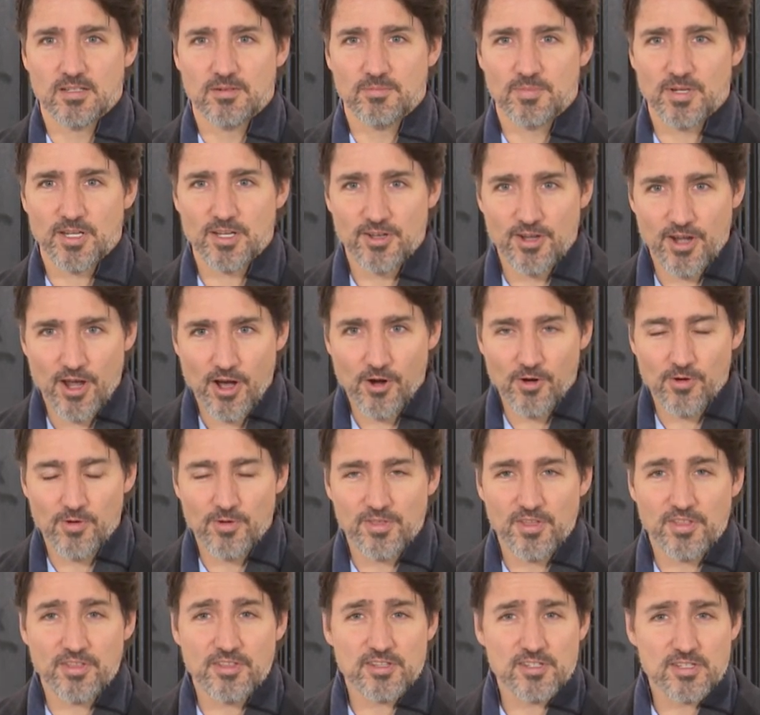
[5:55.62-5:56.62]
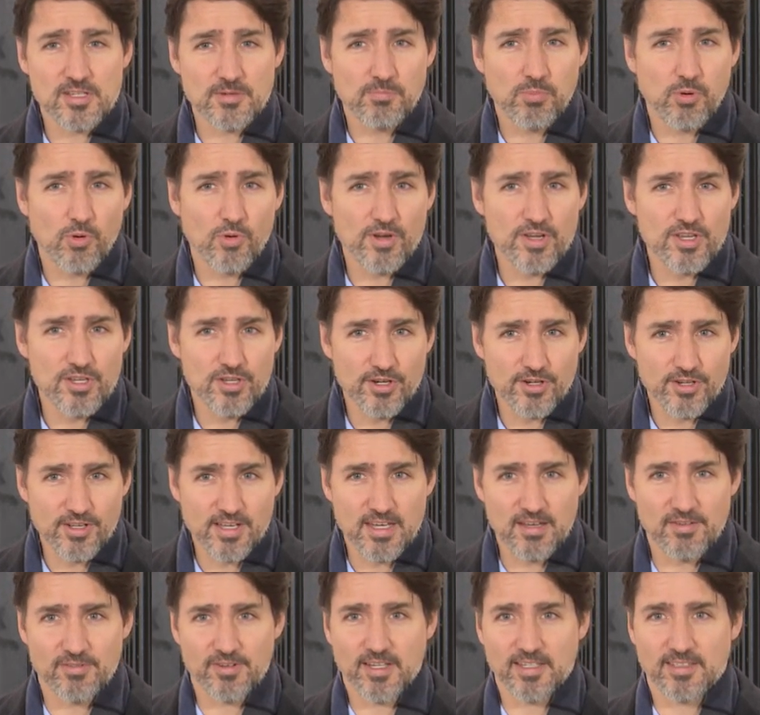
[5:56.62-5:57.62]
But know that the support you're
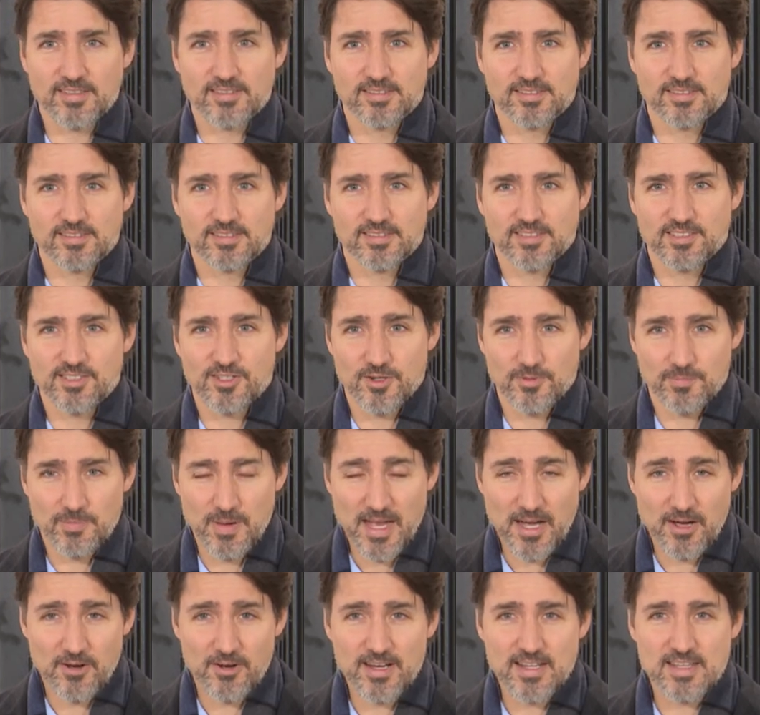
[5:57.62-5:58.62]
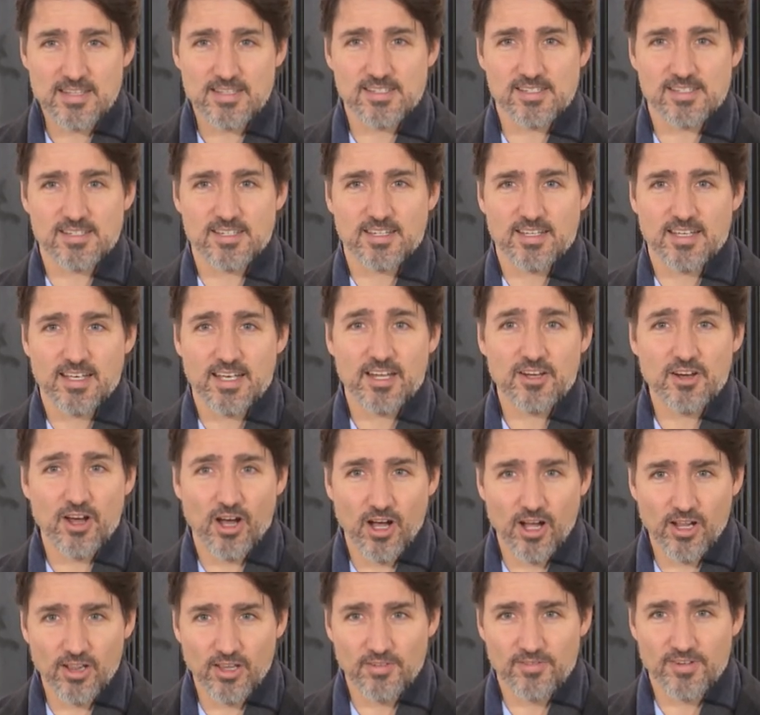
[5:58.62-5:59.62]
giving, your parents and
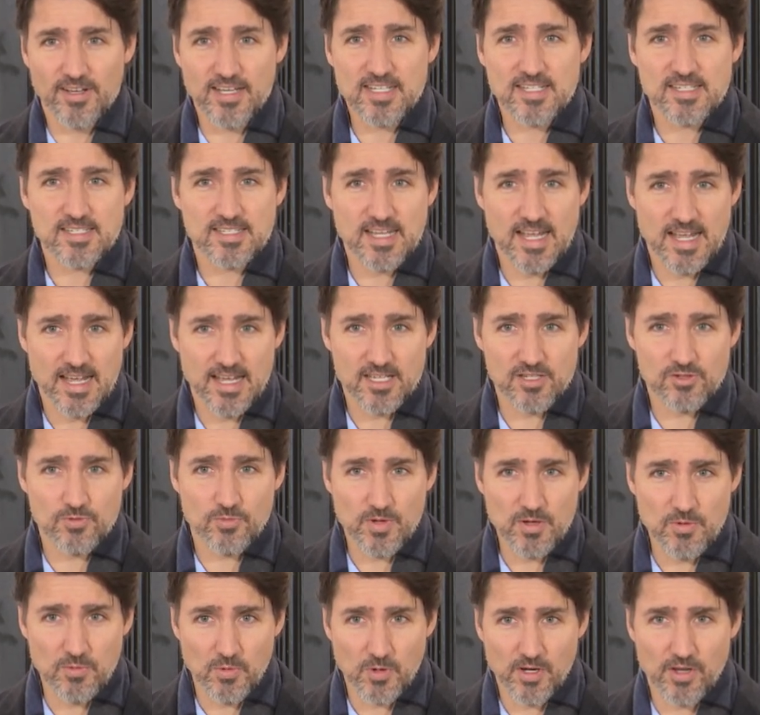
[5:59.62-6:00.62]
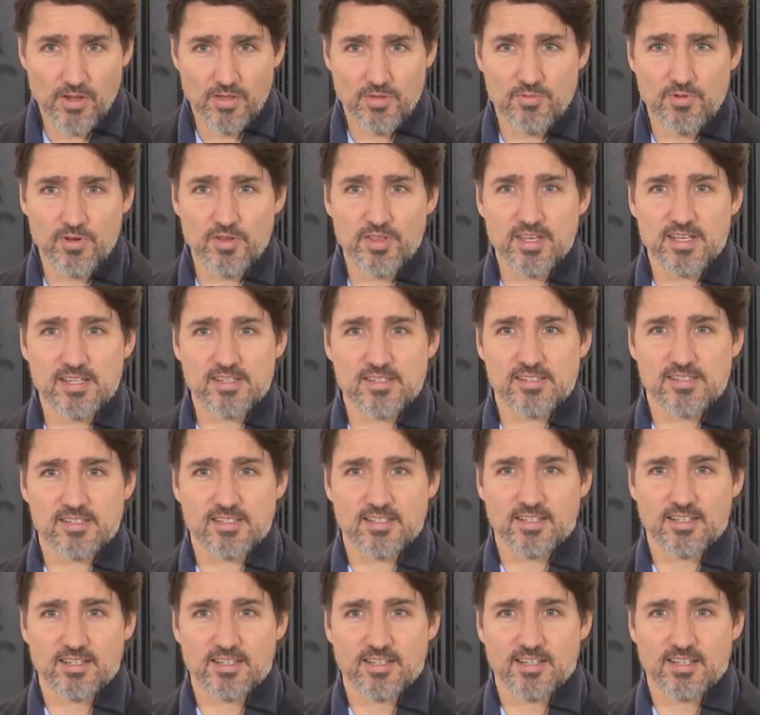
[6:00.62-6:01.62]
all of us as we work through this,
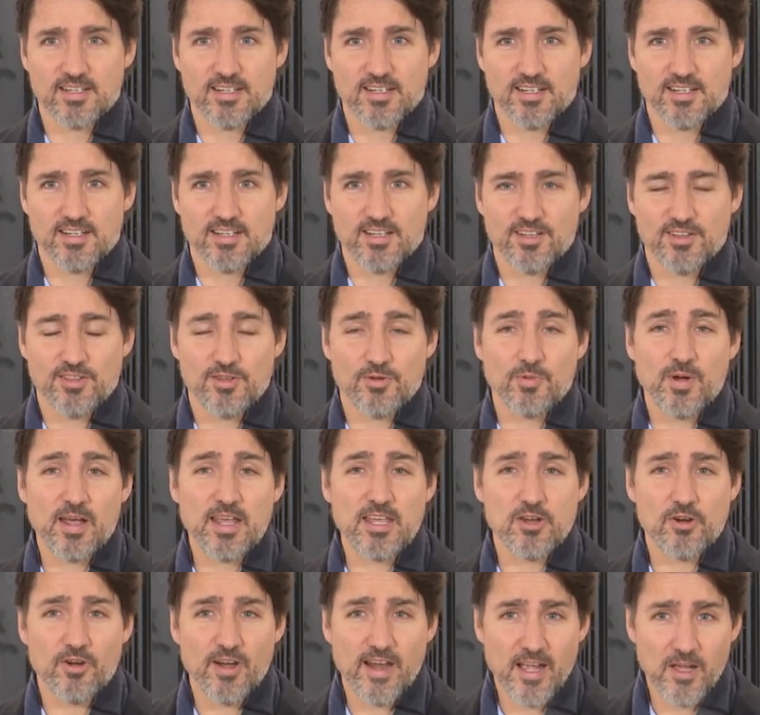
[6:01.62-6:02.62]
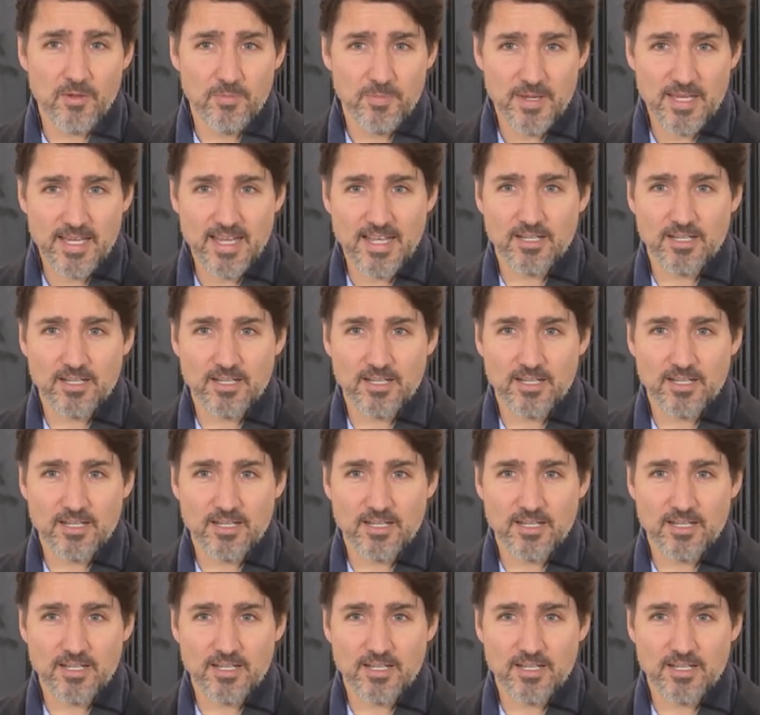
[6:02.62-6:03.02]
the way you're helping